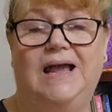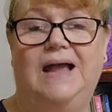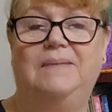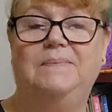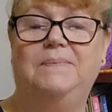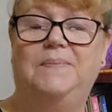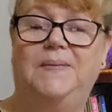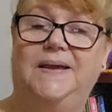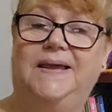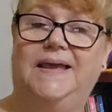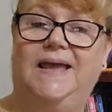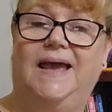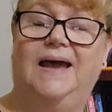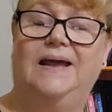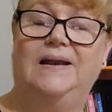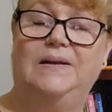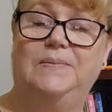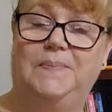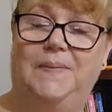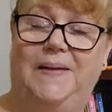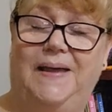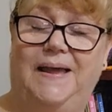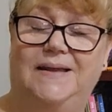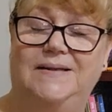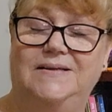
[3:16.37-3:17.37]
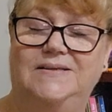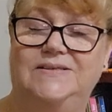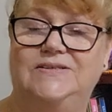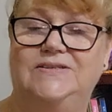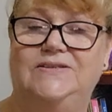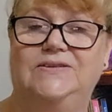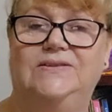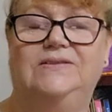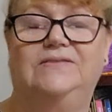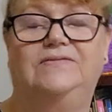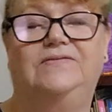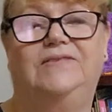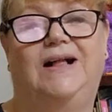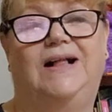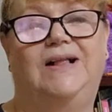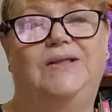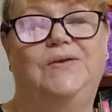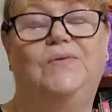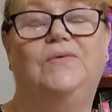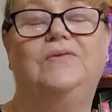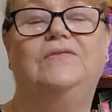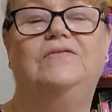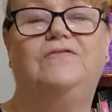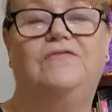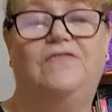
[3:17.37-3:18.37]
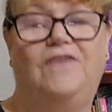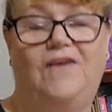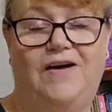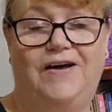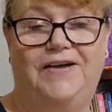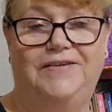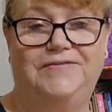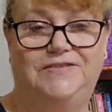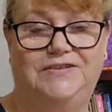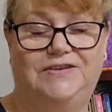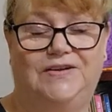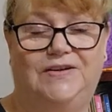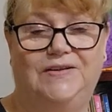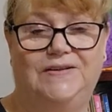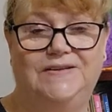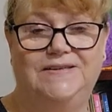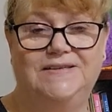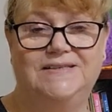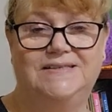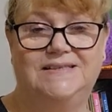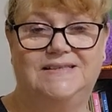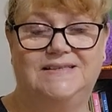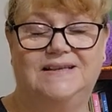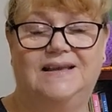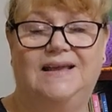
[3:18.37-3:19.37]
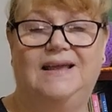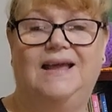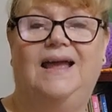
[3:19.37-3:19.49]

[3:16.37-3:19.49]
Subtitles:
and pick out a pattern to the value of $5.